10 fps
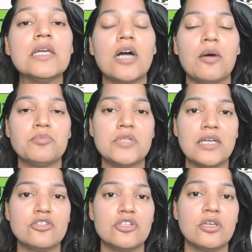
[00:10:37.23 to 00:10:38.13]

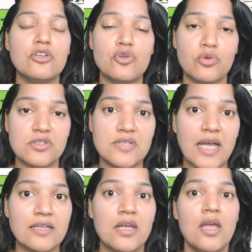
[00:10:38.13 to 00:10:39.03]
updating your
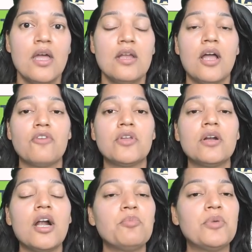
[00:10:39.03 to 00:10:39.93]
site. Now,
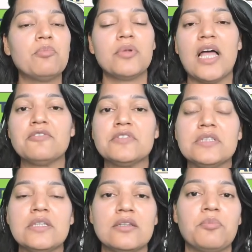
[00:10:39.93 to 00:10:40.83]
there are people I've
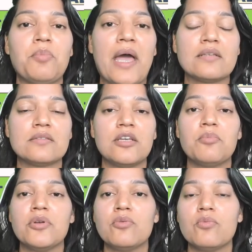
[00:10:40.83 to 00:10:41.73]
seen in the past, they've
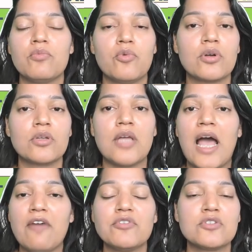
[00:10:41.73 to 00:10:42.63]
been
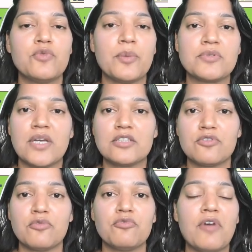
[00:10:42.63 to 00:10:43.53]
have this websites
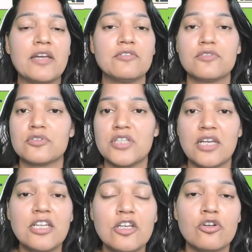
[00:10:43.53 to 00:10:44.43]
from 5 or
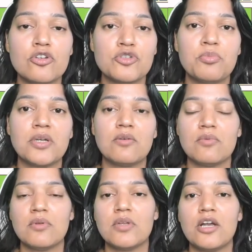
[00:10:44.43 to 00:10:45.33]
10 years, but
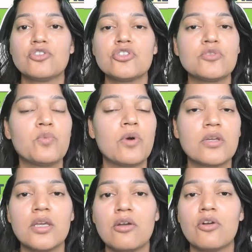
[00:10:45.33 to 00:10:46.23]
they are just
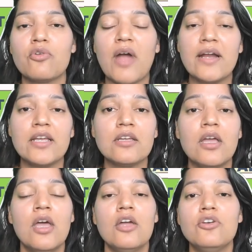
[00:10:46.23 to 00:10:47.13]
working on writing
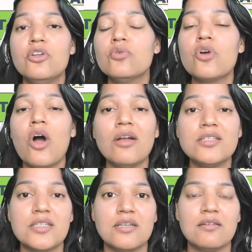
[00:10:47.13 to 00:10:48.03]
new
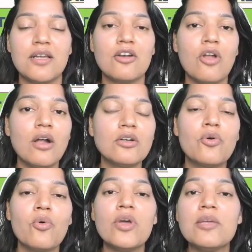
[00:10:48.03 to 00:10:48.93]
content. They are not
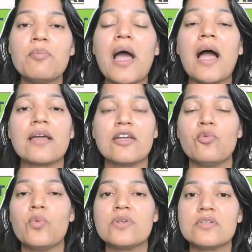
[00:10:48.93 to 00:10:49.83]
going back and
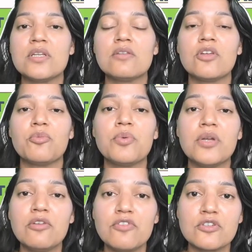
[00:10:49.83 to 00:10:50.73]
visiting their
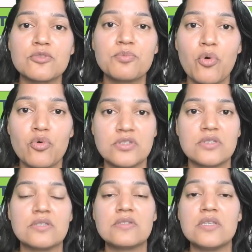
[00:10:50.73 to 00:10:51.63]
previous post
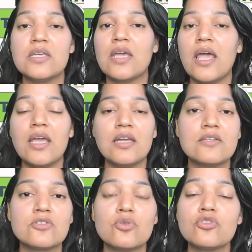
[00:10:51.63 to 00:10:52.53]
and seeing, hey,
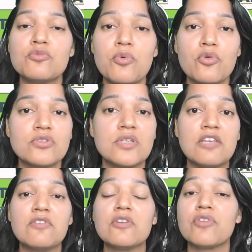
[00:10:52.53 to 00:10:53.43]
is those posts
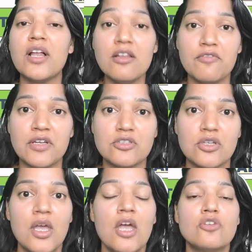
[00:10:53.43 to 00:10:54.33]
even relevant?
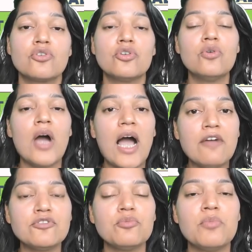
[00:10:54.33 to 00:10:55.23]
So you
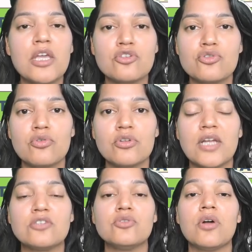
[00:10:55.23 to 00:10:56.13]
have to make sure
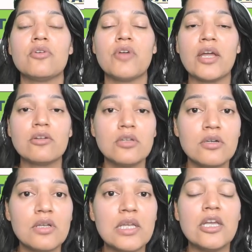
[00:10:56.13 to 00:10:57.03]
that you are
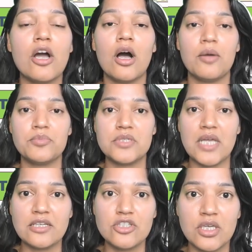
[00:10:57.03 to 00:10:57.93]
regularly
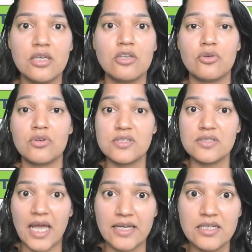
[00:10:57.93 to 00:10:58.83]
updating your
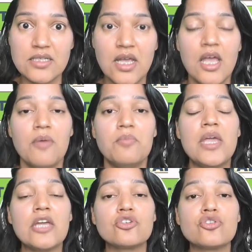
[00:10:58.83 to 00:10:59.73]
site.
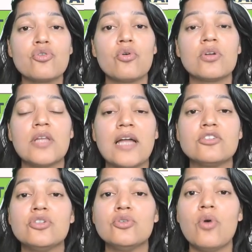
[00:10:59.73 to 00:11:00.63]
Make sure
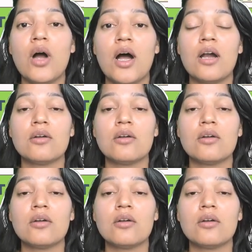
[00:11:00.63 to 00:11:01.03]
that you are